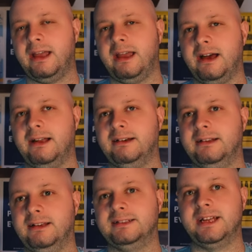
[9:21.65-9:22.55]
and
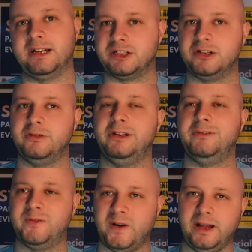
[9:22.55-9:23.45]
intentionally
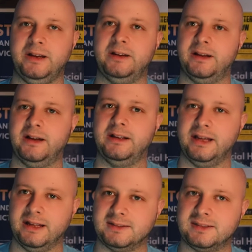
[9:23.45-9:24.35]
fight
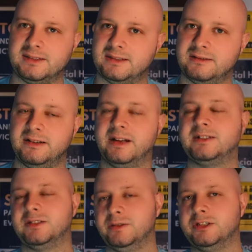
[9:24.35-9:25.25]
against
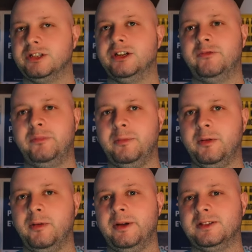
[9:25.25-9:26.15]
exclusion of
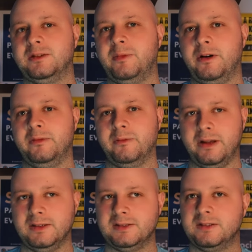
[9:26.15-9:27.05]
people based upon
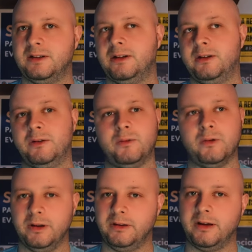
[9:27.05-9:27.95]
race
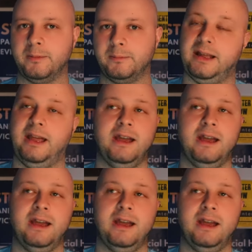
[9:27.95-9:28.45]
or income.